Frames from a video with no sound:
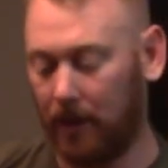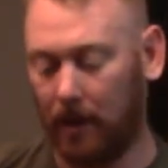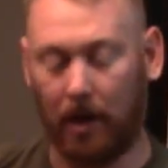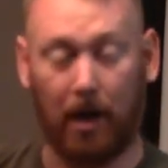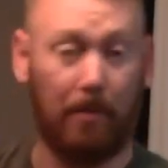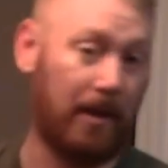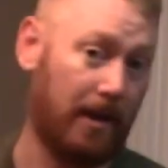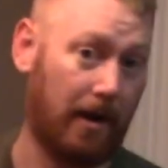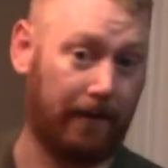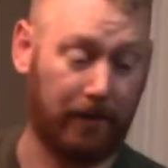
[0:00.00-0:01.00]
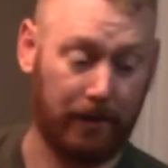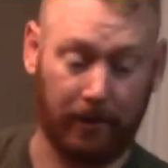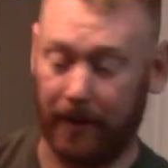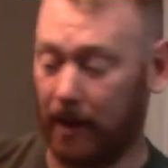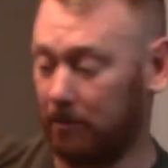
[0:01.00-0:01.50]
And then after doing
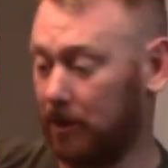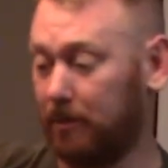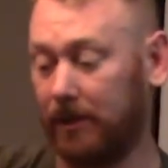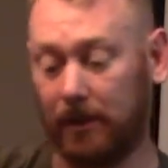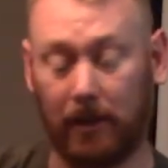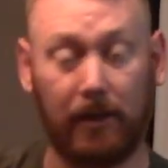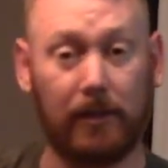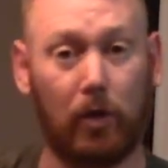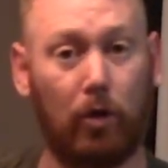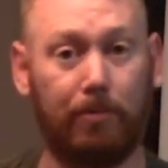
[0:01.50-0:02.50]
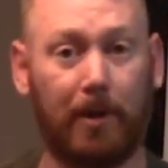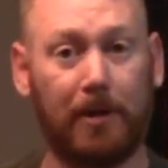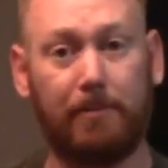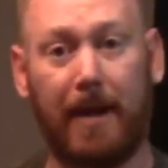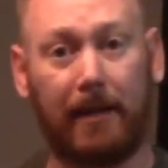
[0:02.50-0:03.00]
that, I'm going to be sending these old
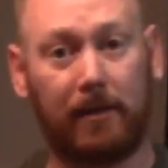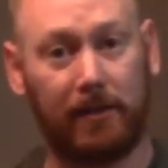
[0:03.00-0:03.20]
parts back to